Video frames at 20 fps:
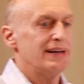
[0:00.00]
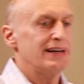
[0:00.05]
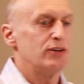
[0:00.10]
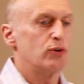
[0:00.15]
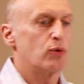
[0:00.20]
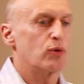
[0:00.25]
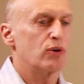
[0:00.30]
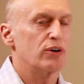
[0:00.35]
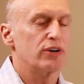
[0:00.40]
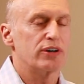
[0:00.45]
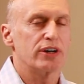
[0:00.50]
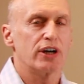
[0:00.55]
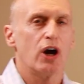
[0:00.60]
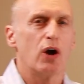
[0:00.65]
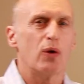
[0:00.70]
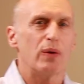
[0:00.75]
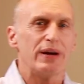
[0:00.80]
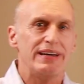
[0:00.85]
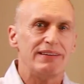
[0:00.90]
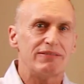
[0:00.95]
in order to
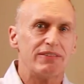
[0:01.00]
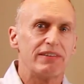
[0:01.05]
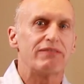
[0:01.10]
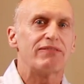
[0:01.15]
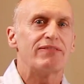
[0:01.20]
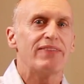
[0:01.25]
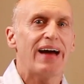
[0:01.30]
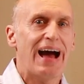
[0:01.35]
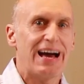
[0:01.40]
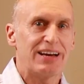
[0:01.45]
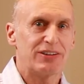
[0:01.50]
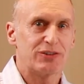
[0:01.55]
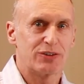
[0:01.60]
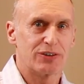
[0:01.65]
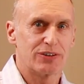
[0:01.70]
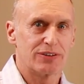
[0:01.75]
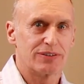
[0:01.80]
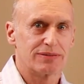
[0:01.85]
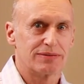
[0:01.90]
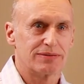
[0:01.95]
go even
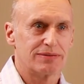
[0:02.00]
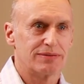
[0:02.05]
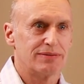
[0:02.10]
faster,